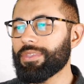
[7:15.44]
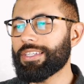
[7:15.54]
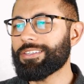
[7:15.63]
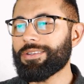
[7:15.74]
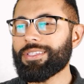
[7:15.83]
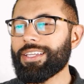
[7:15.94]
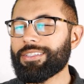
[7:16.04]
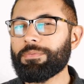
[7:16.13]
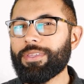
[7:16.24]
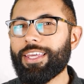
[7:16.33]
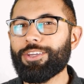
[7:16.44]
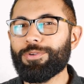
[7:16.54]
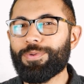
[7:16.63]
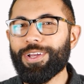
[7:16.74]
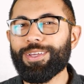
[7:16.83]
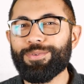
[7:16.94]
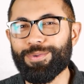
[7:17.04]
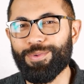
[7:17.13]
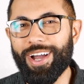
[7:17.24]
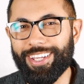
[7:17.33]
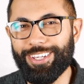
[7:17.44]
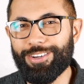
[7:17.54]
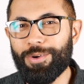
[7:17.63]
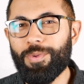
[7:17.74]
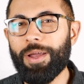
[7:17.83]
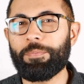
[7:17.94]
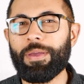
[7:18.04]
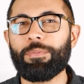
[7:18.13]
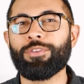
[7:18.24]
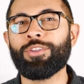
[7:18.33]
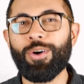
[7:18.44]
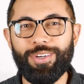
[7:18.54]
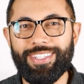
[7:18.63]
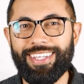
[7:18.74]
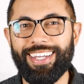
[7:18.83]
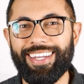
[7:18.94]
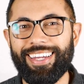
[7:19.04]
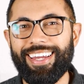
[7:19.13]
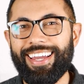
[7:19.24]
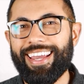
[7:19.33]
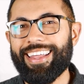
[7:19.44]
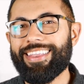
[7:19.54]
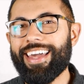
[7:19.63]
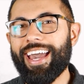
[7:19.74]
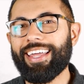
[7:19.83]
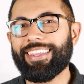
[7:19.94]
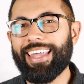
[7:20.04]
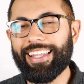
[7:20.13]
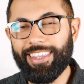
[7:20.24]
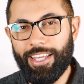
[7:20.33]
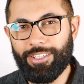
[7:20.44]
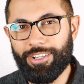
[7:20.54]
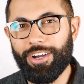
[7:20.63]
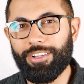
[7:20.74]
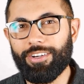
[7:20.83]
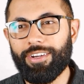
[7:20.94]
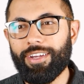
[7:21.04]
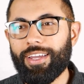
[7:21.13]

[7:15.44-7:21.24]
So it's not something that you really would want. You don't want people noticing that lens color.